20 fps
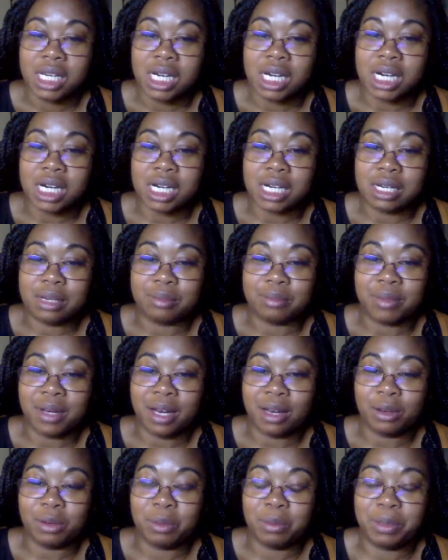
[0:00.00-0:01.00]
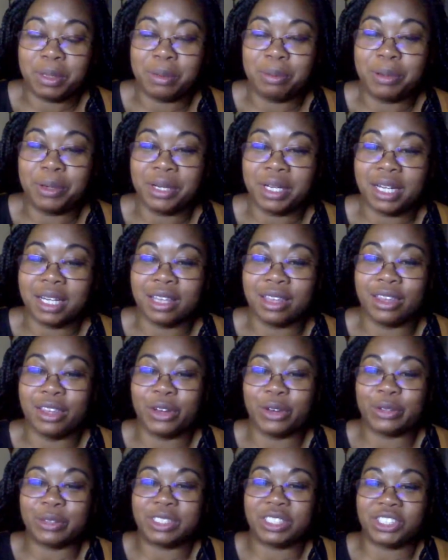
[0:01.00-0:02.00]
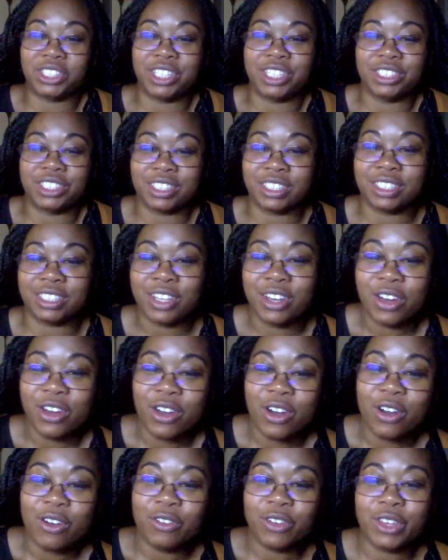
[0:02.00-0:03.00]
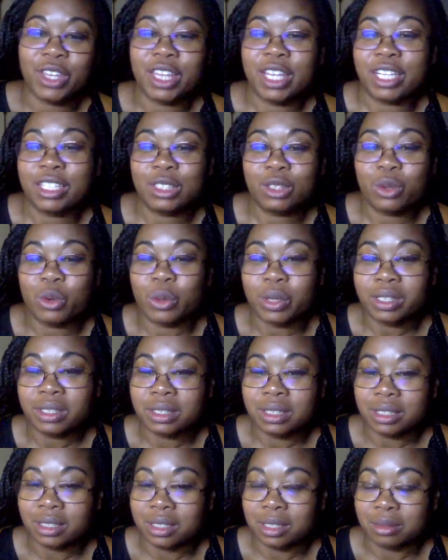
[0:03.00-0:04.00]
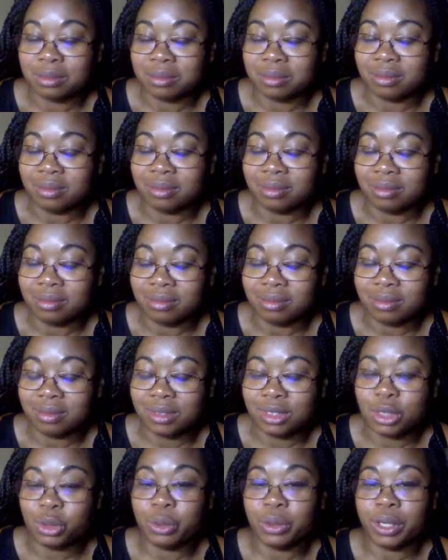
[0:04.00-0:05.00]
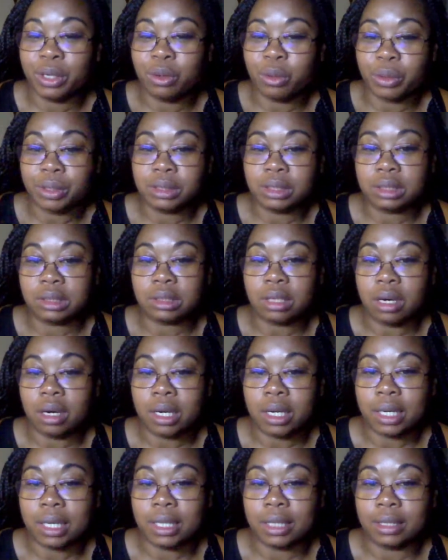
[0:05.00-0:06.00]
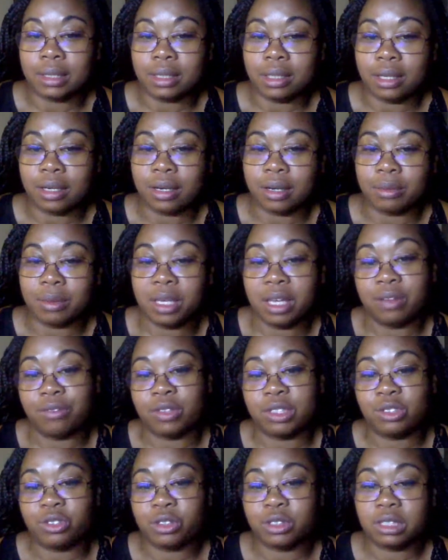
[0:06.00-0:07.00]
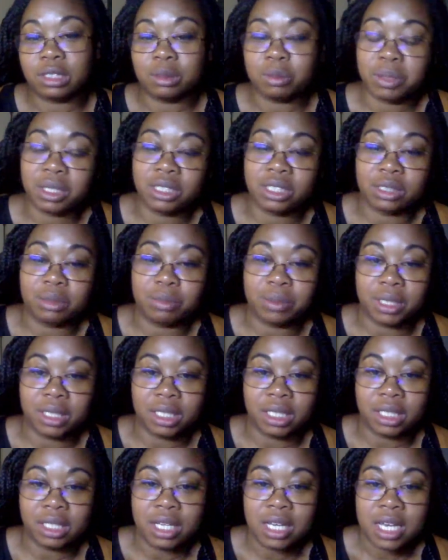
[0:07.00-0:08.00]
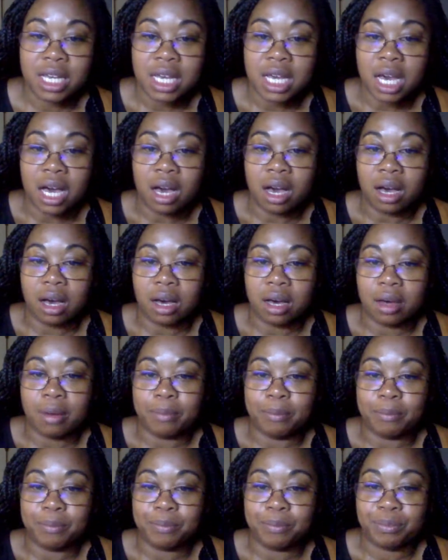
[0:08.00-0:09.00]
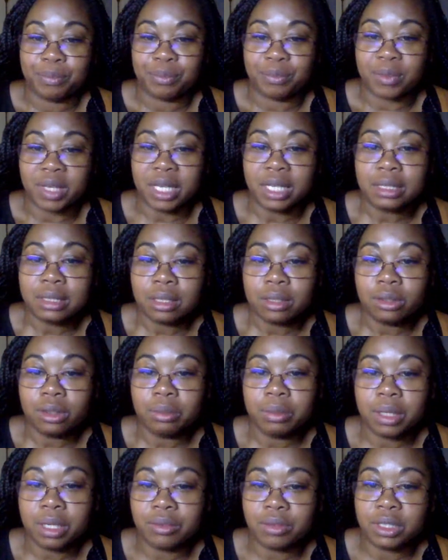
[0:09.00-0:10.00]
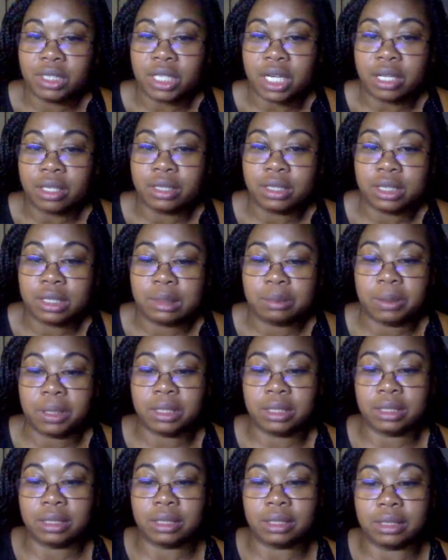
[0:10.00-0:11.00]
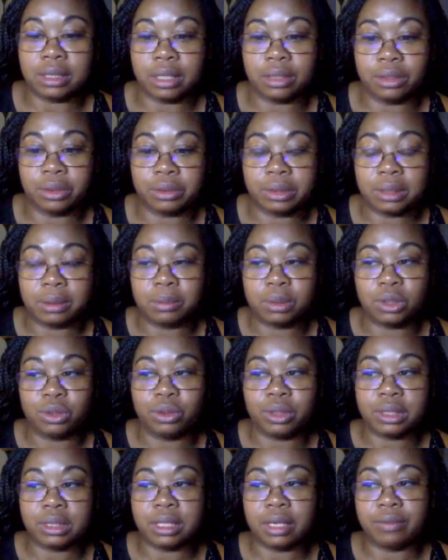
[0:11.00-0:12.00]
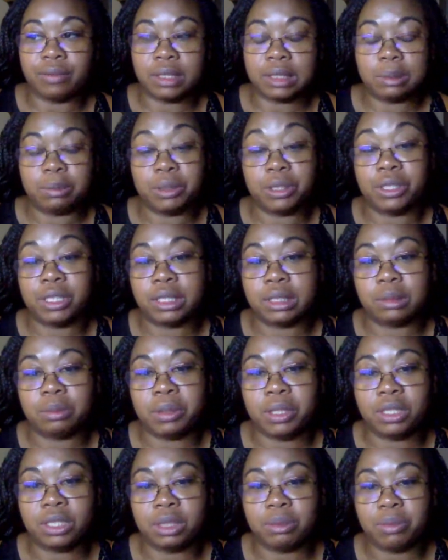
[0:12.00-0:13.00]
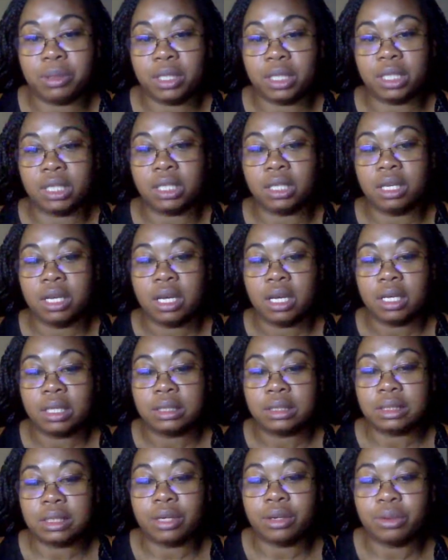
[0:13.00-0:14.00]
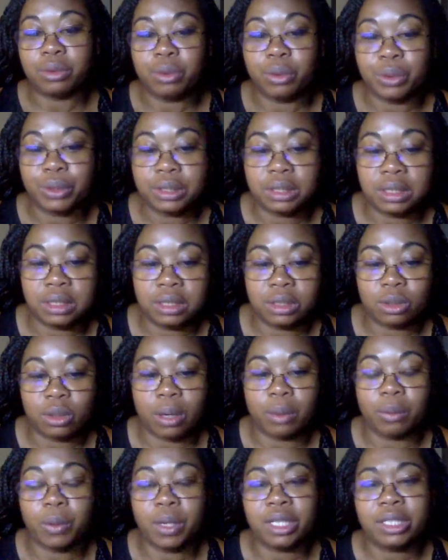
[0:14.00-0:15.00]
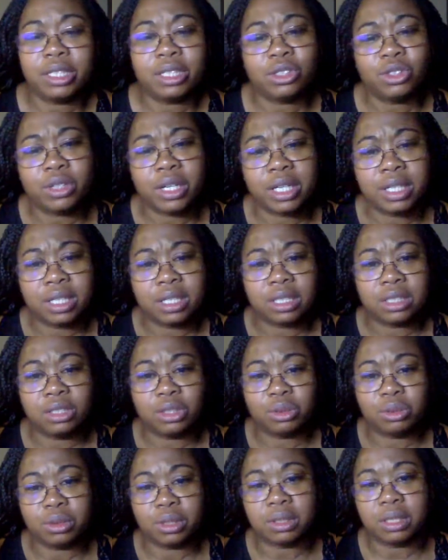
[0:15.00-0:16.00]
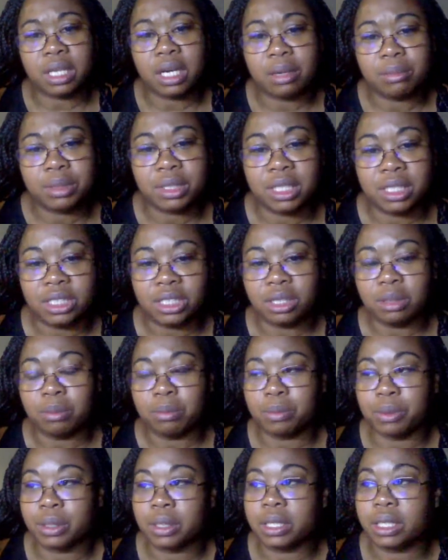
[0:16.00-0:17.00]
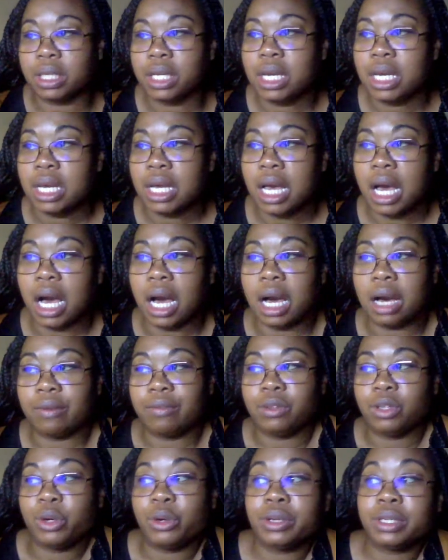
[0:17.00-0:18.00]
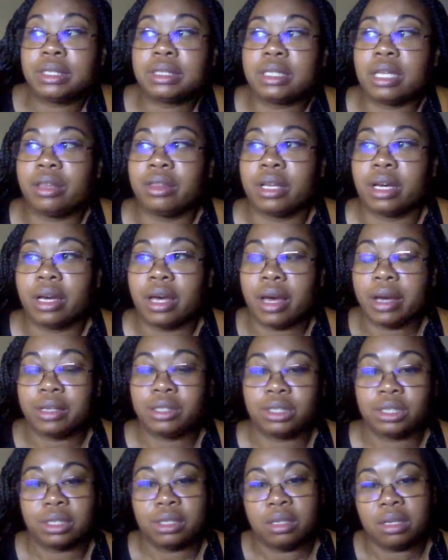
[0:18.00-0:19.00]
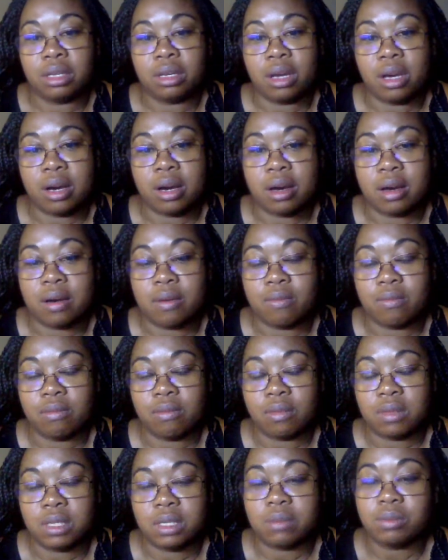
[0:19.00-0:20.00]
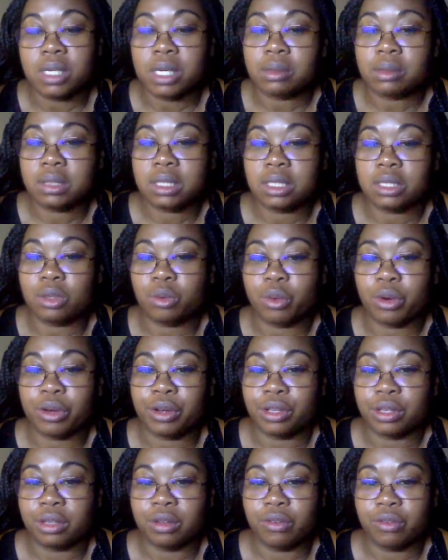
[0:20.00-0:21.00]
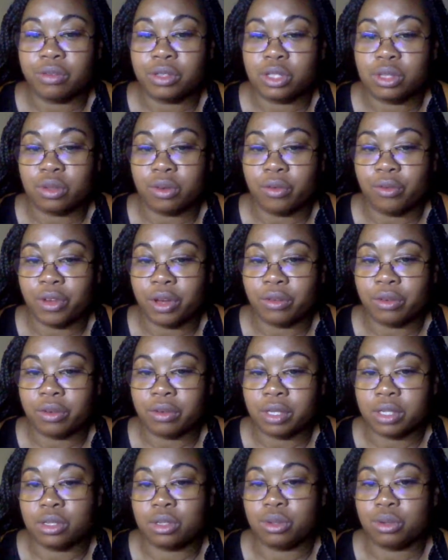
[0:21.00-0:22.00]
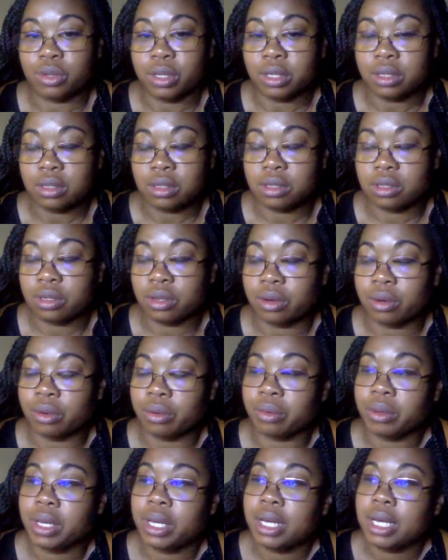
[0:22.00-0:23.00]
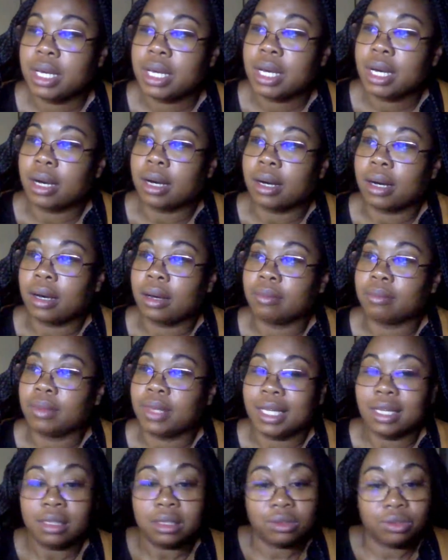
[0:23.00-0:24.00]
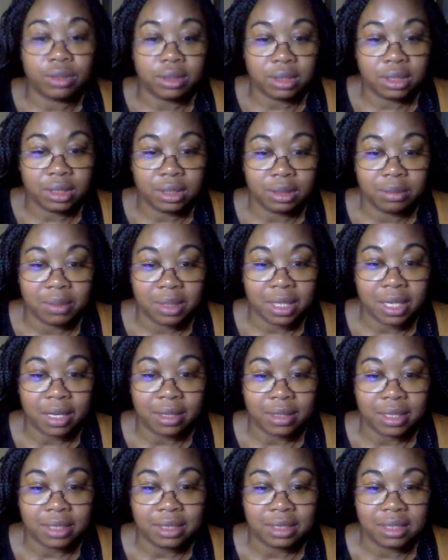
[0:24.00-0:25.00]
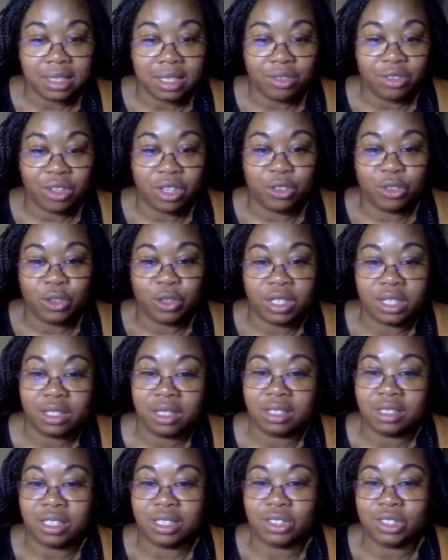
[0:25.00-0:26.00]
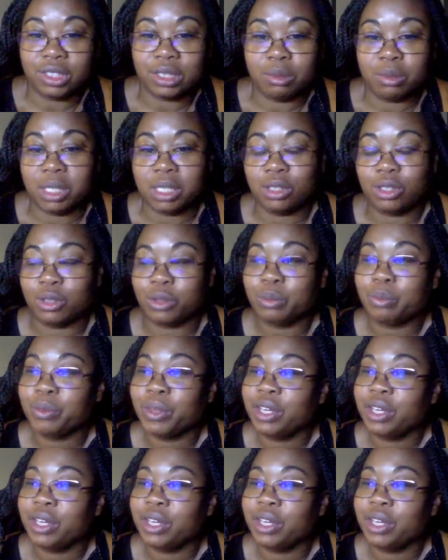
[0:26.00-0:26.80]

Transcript: I will be putting in those changes for the next course. Doing courses on Canvas versus PGP is a little bit of a challenge, especially since I know some students have experienced PGP style courses. So I wanted to try to do a combination, but I've noticed that actually sometimes doesn't work in the favor of the students. So thanks for teaching me that lesson, even if you didn't intentionally mean to.